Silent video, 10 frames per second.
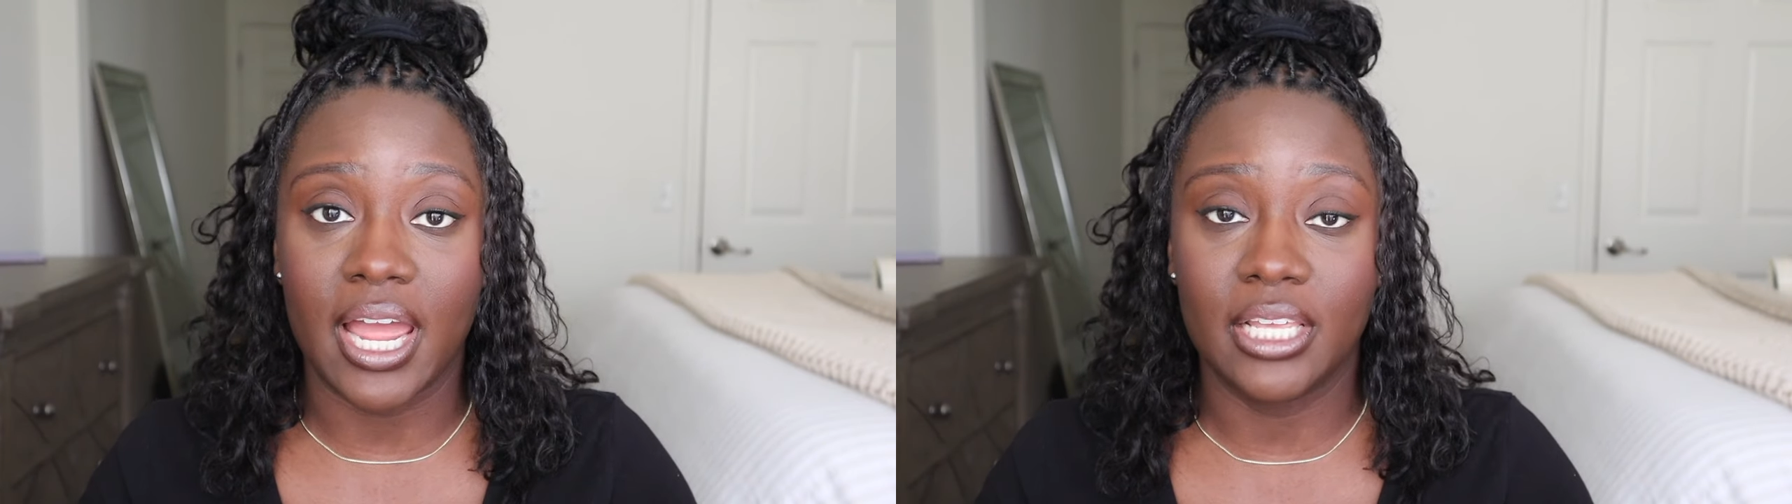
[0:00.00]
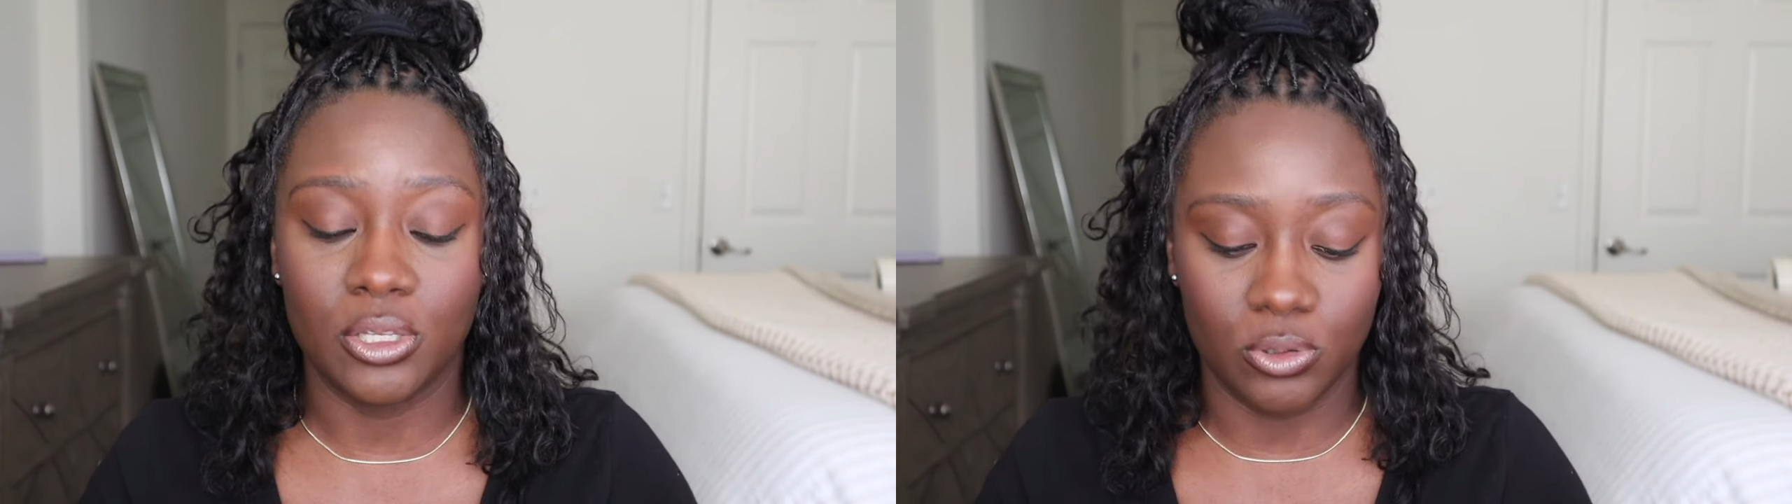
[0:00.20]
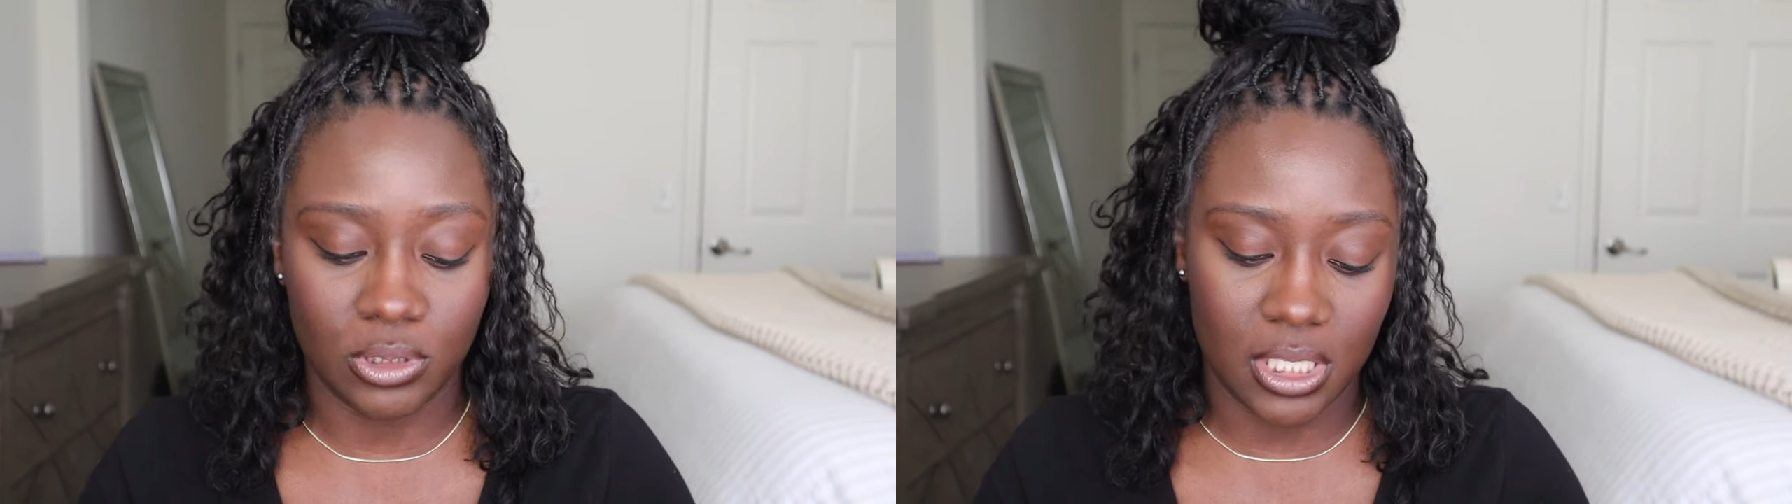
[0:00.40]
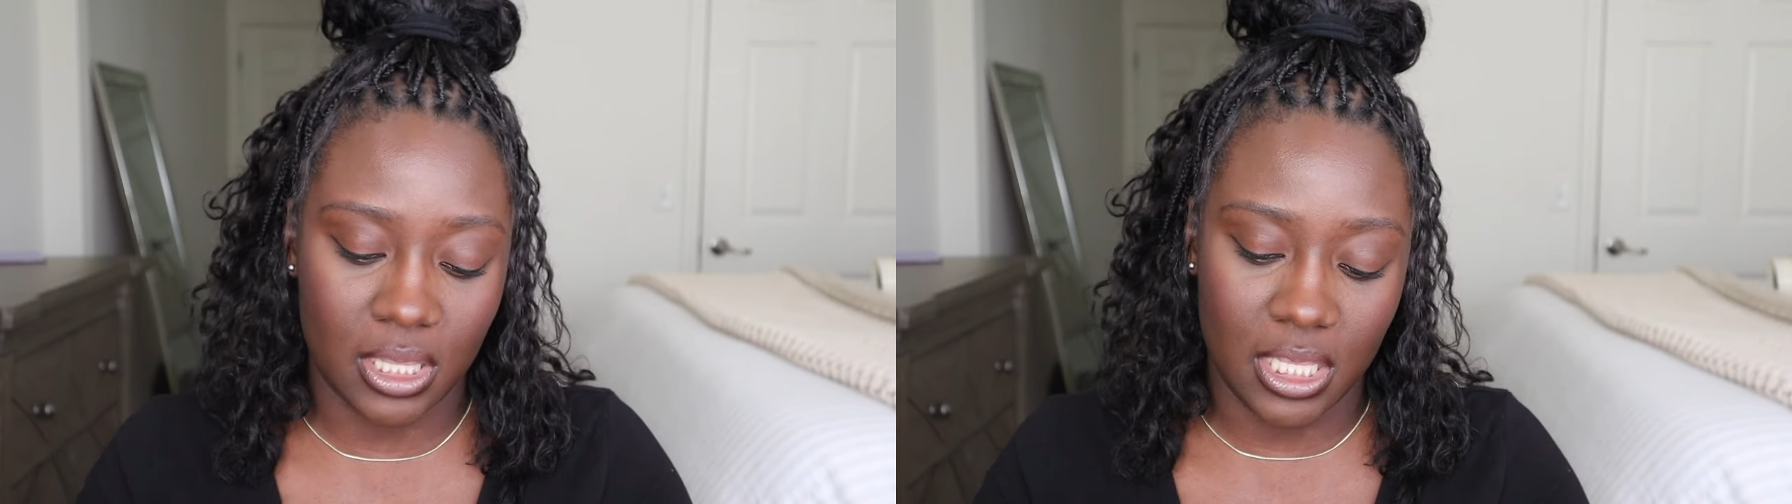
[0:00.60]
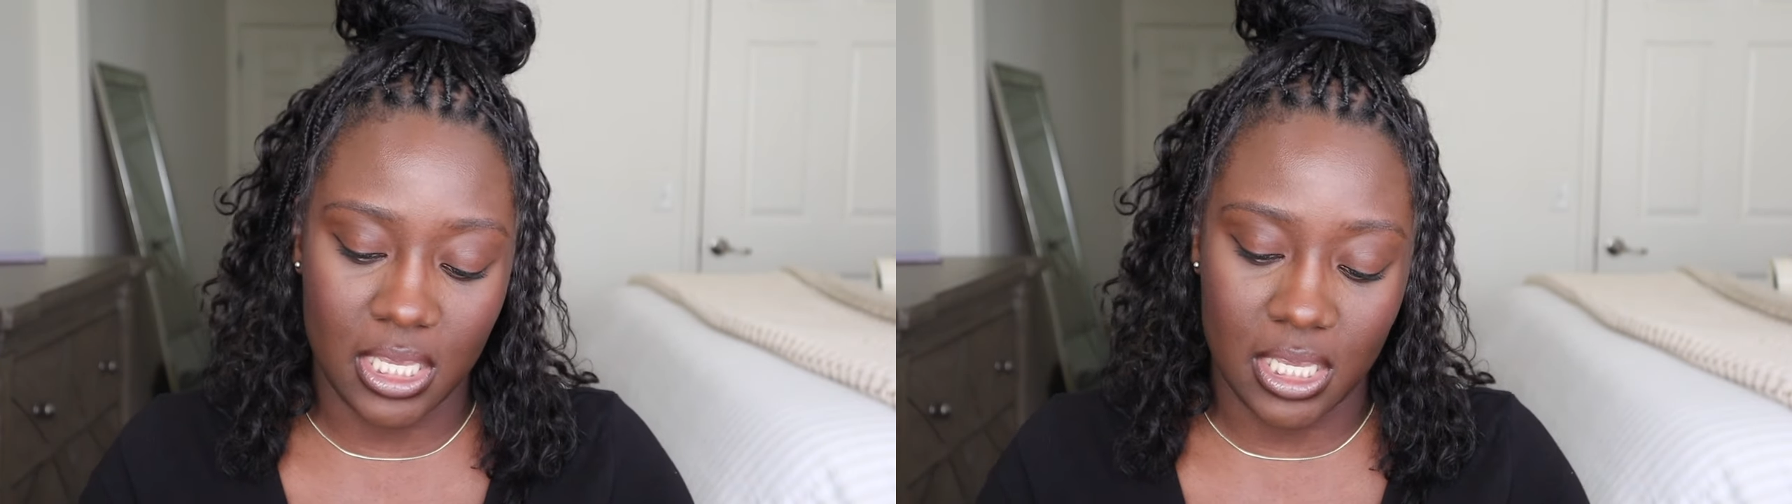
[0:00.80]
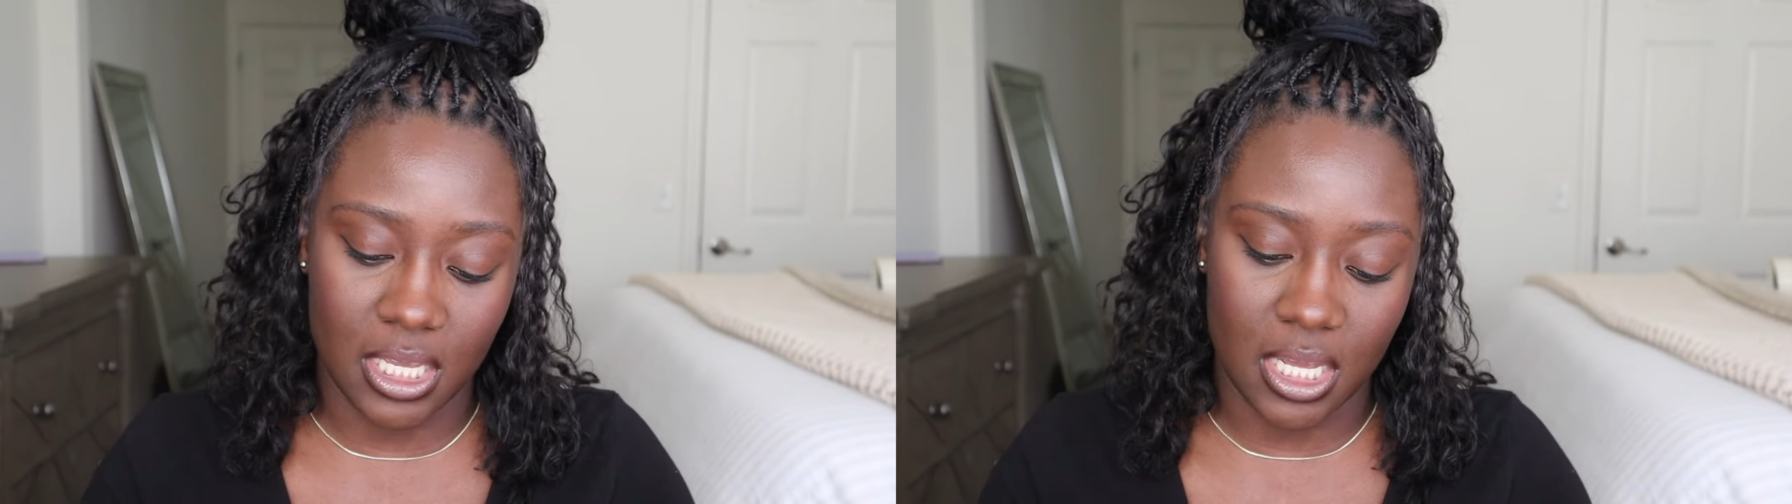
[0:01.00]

I use the